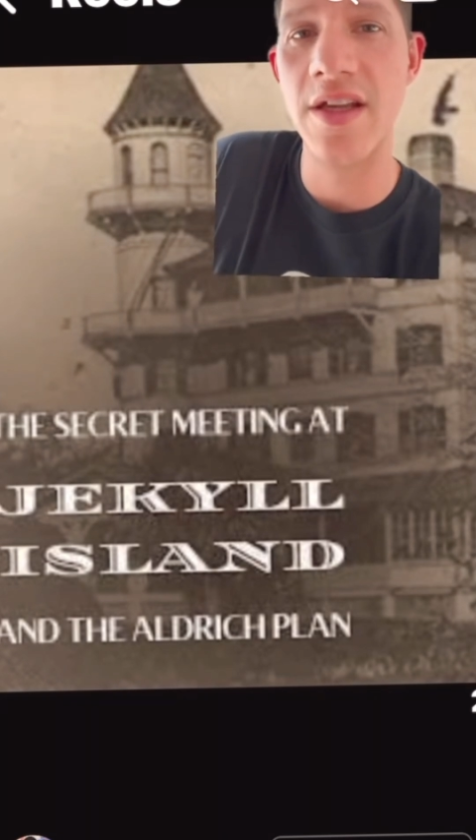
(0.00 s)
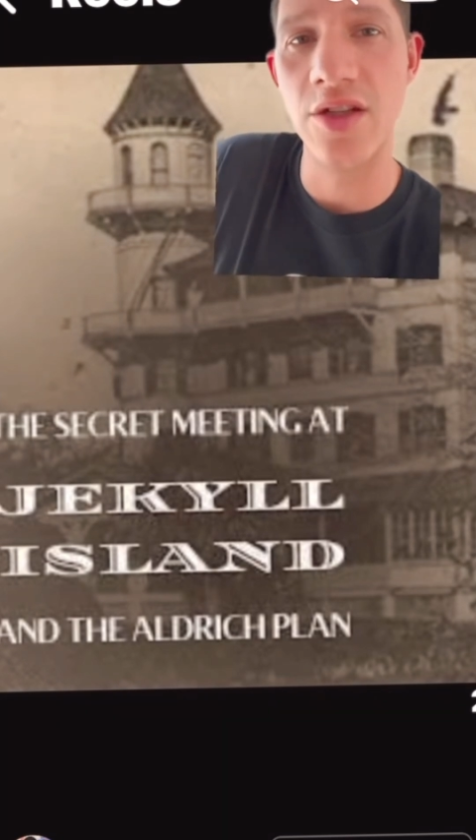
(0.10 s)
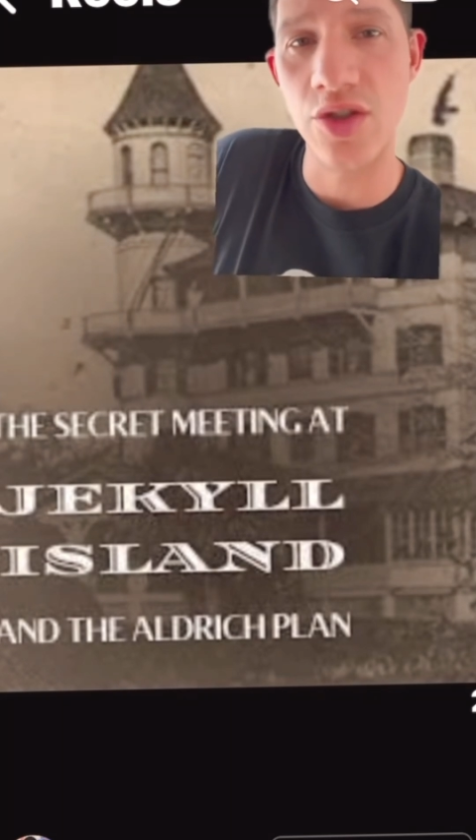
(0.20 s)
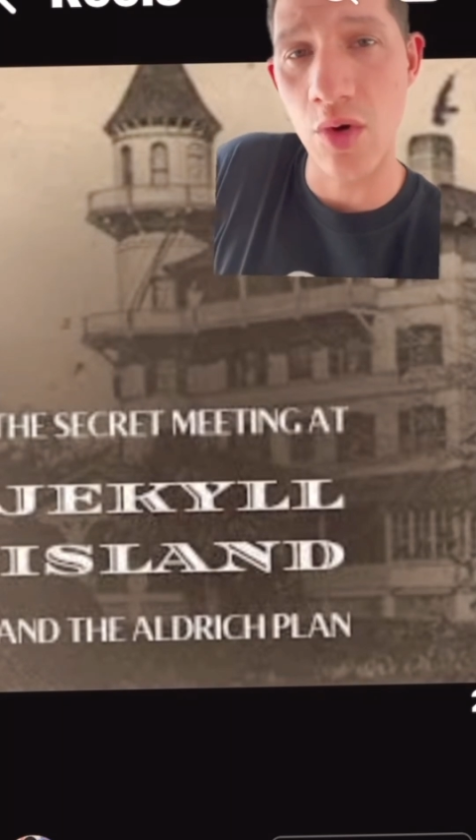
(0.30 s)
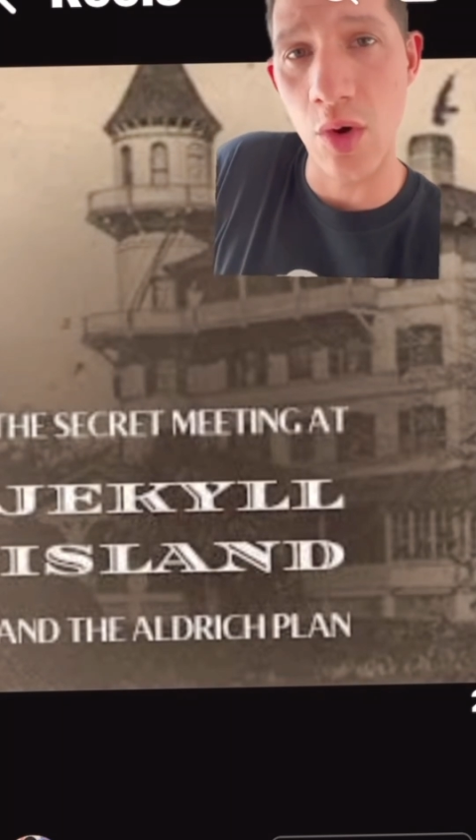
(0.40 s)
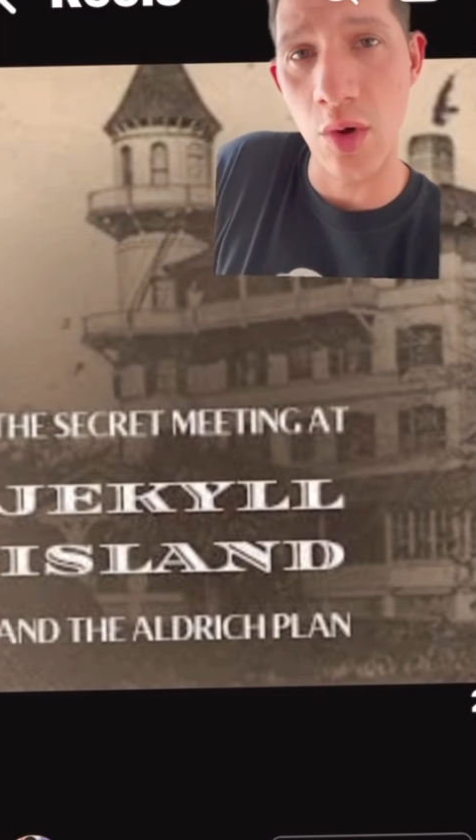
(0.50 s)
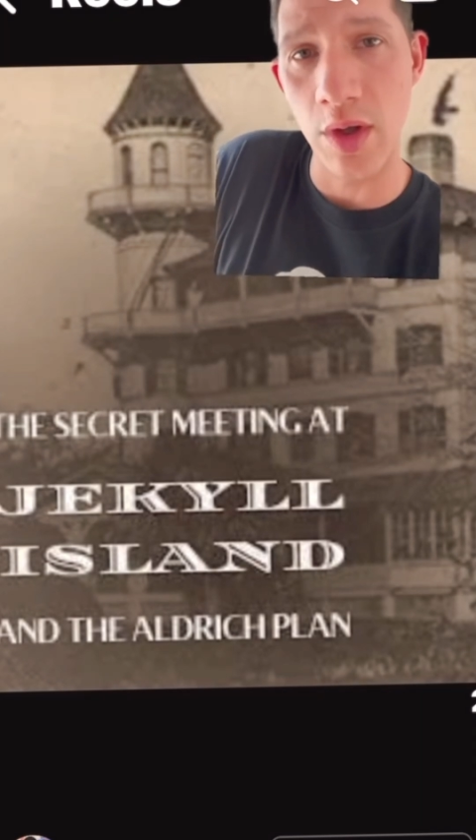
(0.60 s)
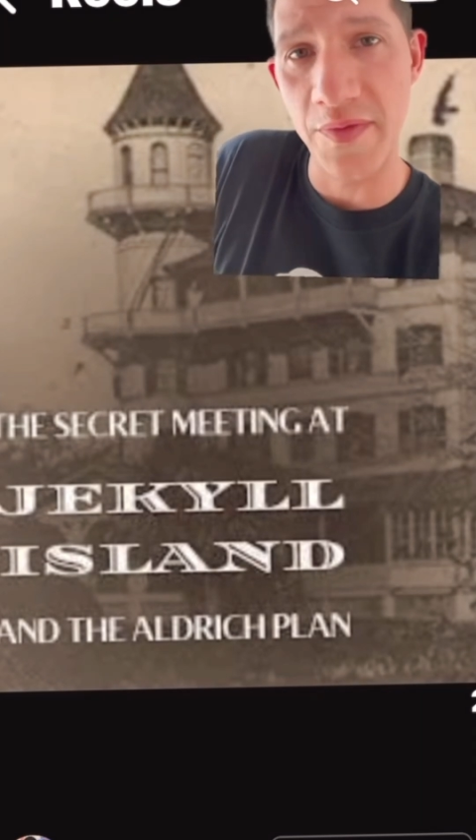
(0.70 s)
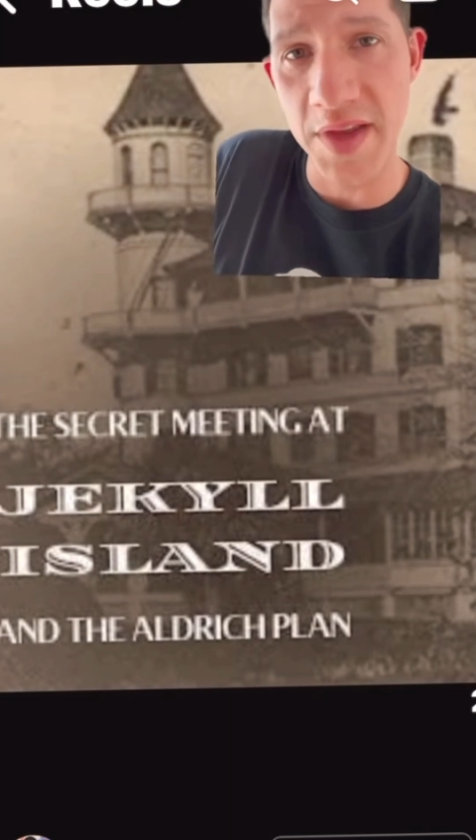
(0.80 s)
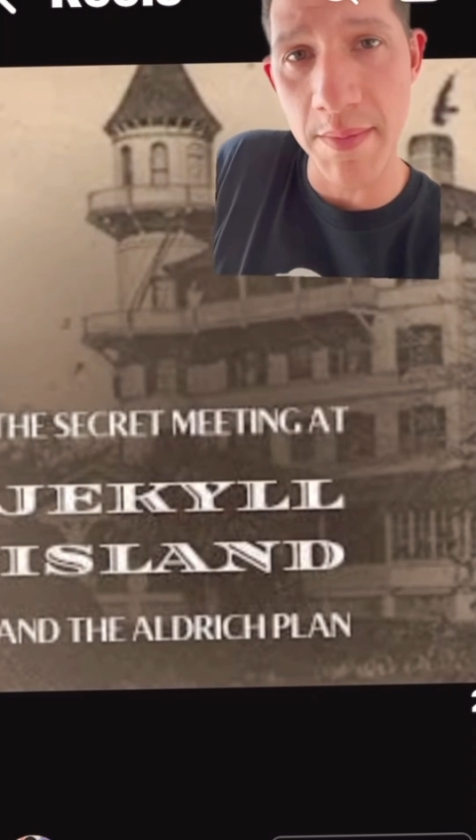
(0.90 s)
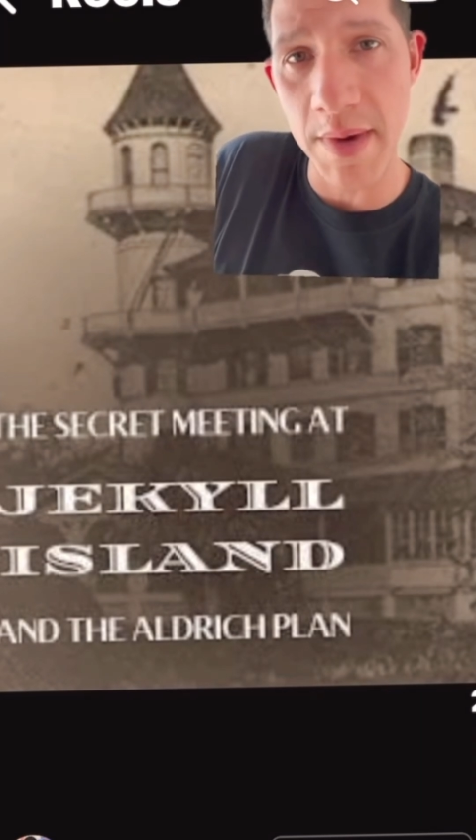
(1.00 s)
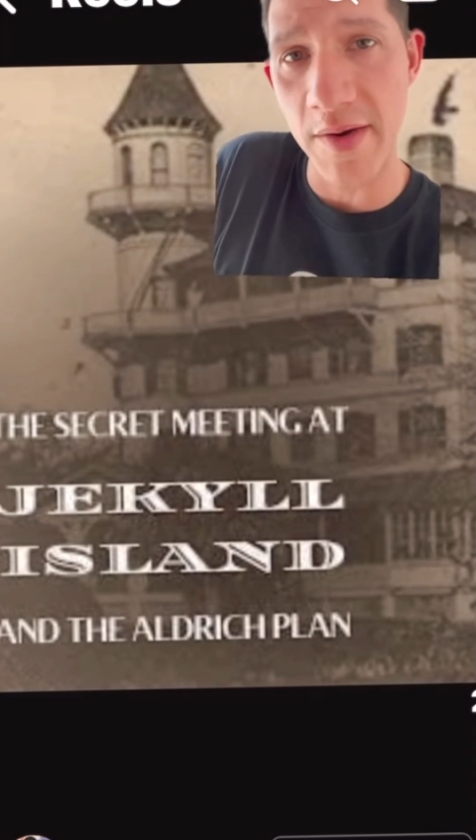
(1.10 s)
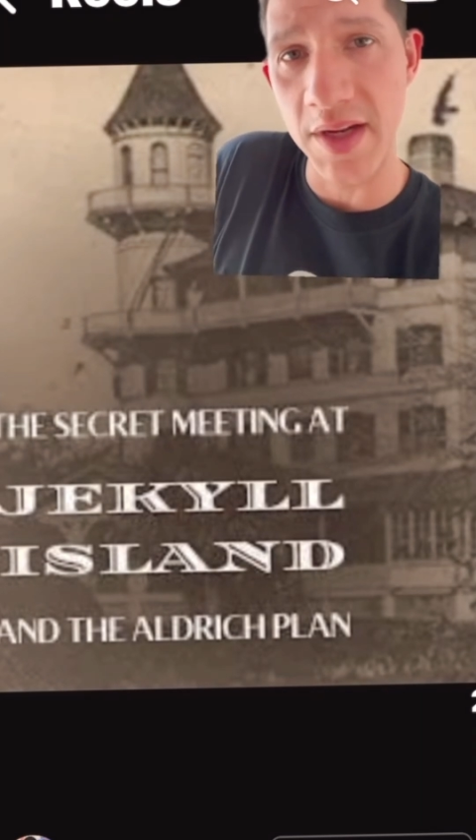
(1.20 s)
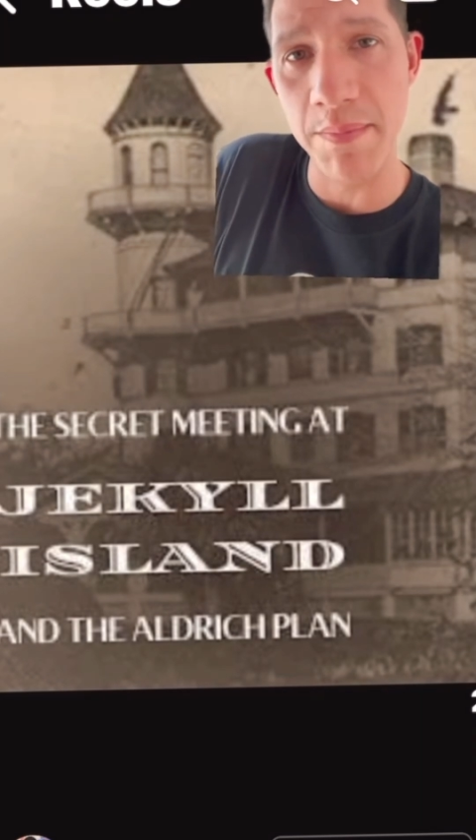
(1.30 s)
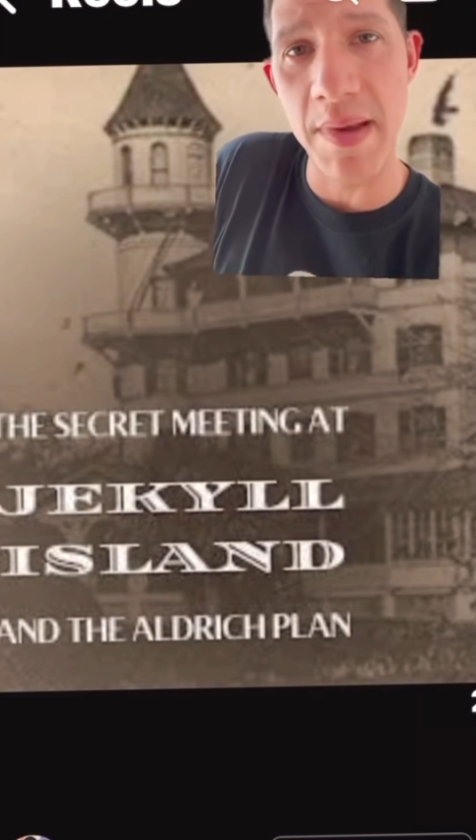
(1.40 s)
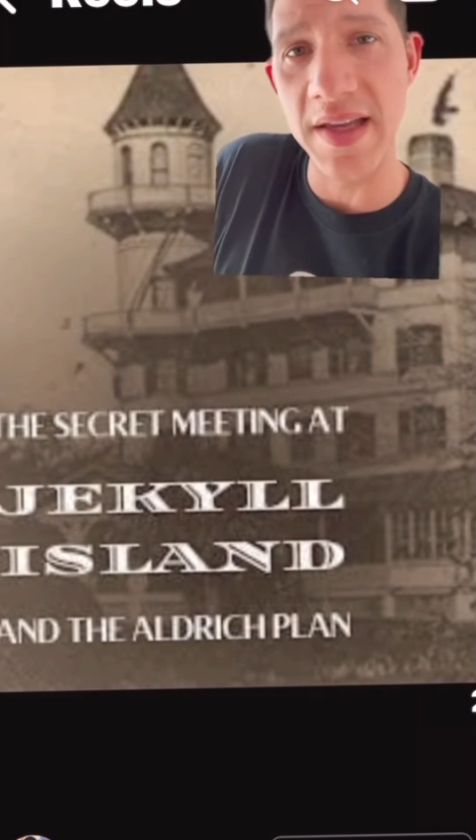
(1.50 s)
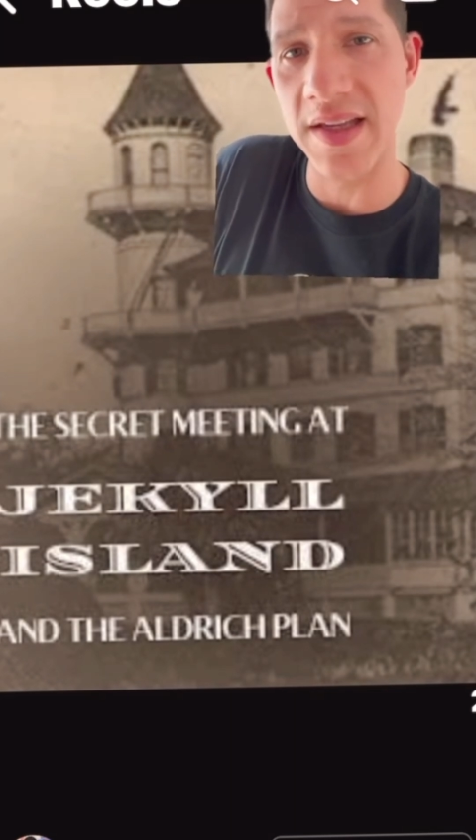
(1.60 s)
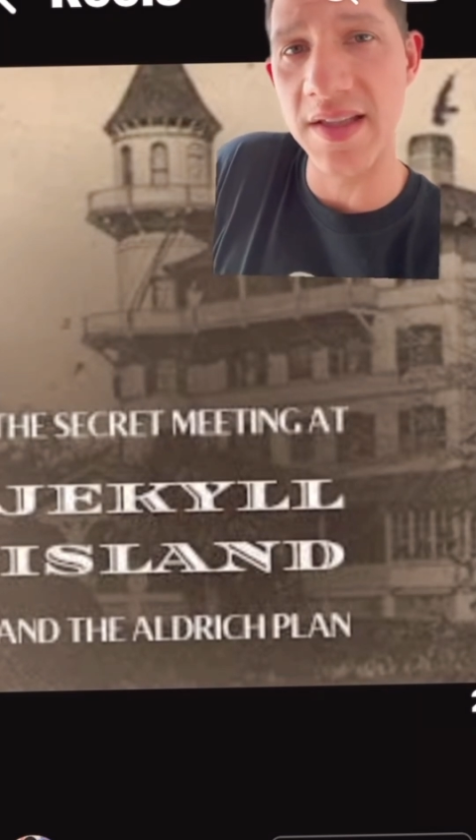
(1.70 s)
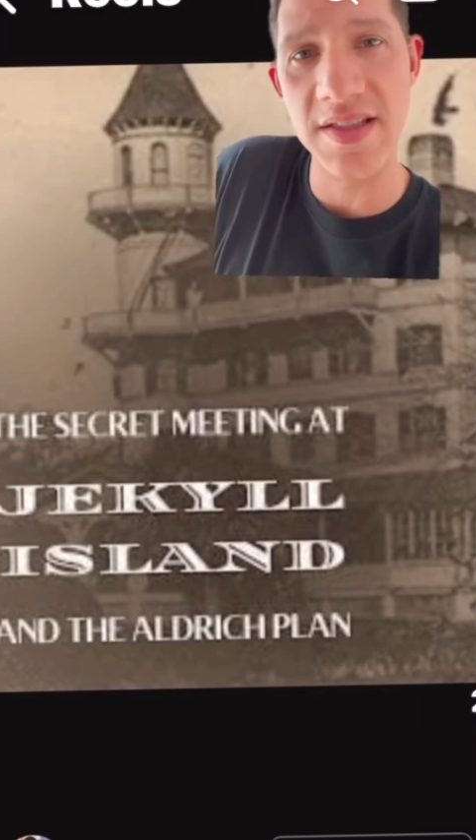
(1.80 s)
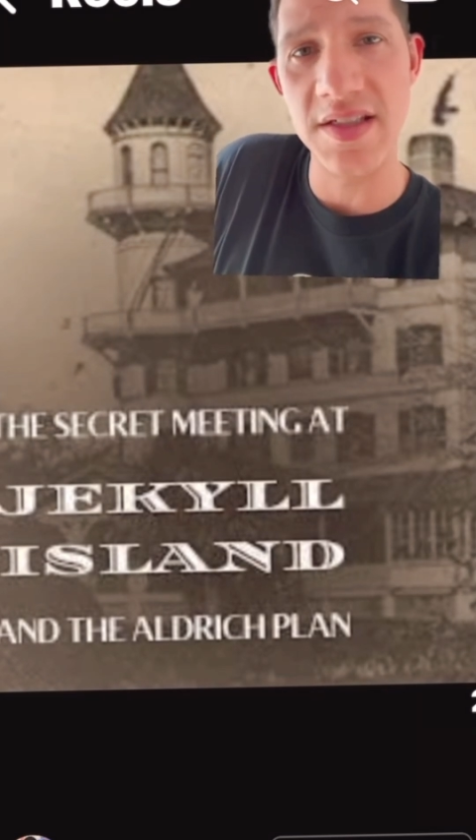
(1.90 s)
control of the American
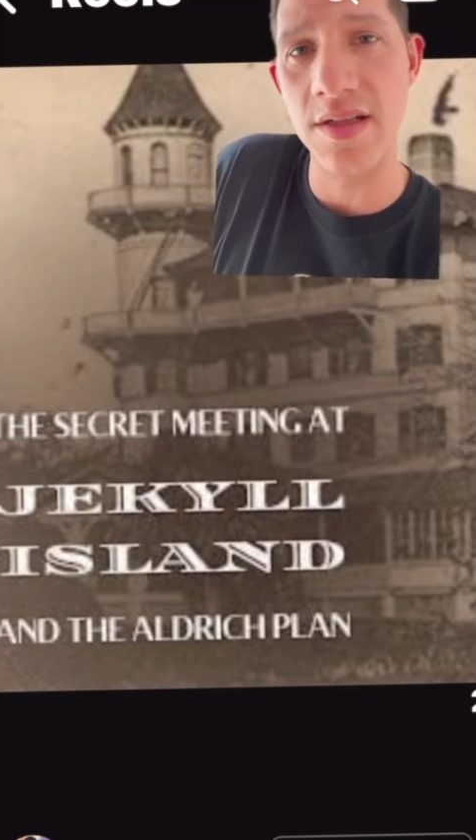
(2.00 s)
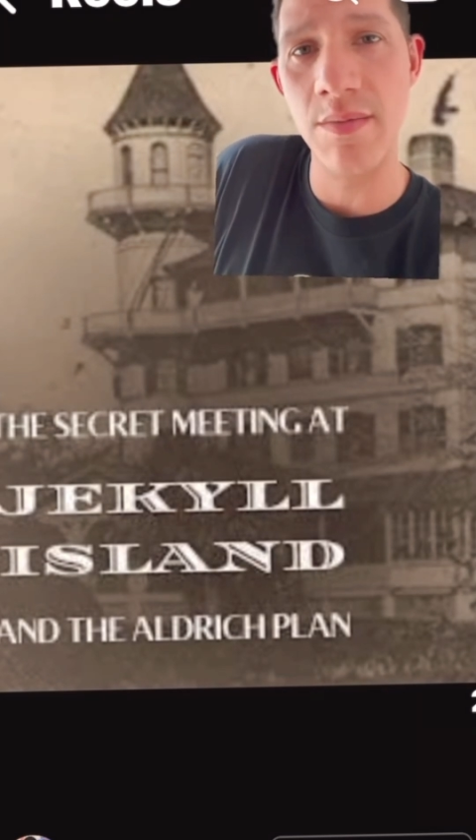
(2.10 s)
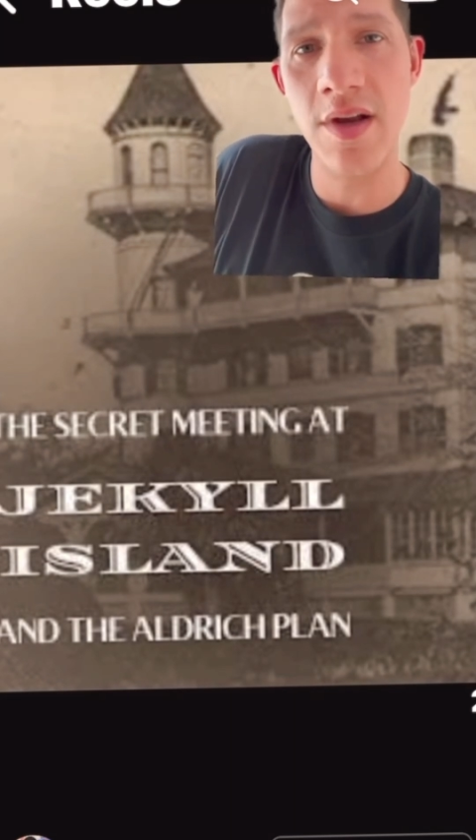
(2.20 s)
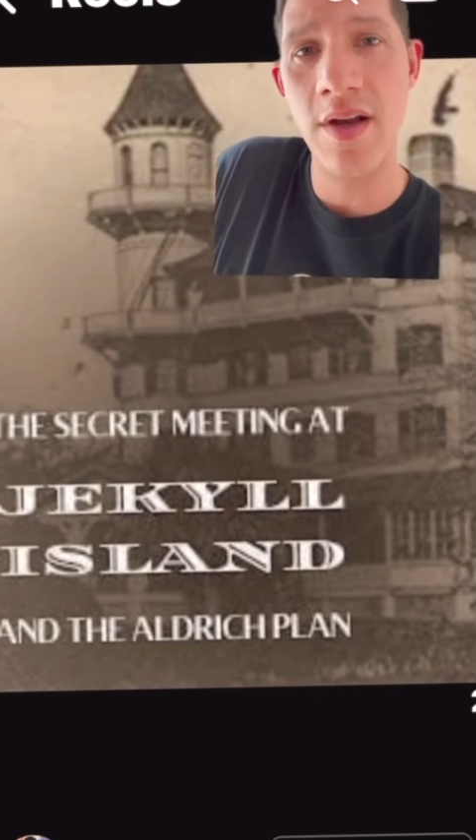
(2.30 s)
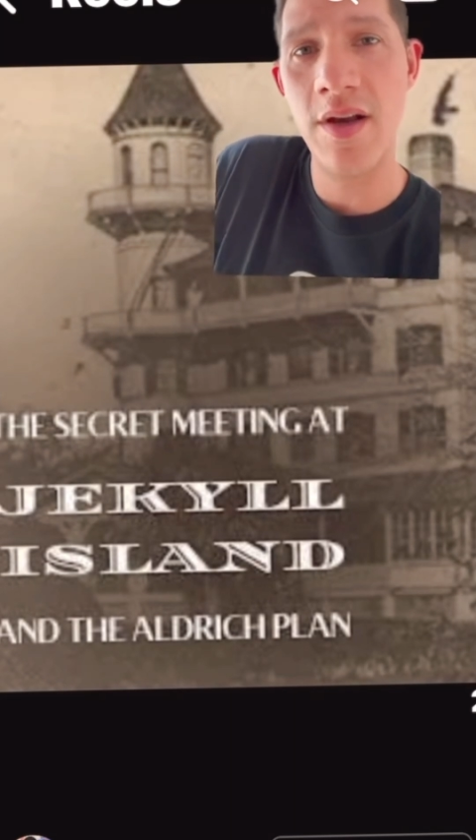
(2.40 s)
banking system